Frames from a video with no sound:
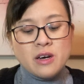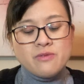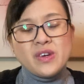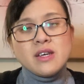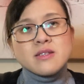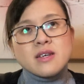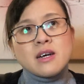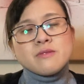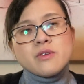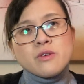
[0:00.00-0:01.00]

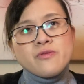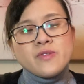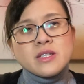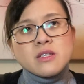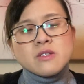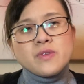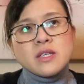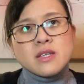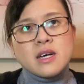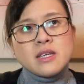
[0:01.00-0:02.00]
visa or visitor's
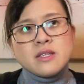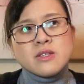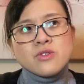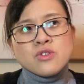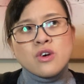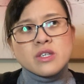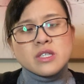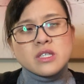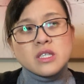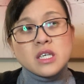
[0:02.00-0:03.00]
visa is
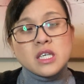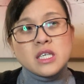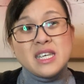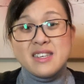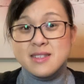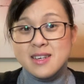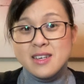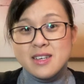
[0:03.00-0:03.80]
not easy.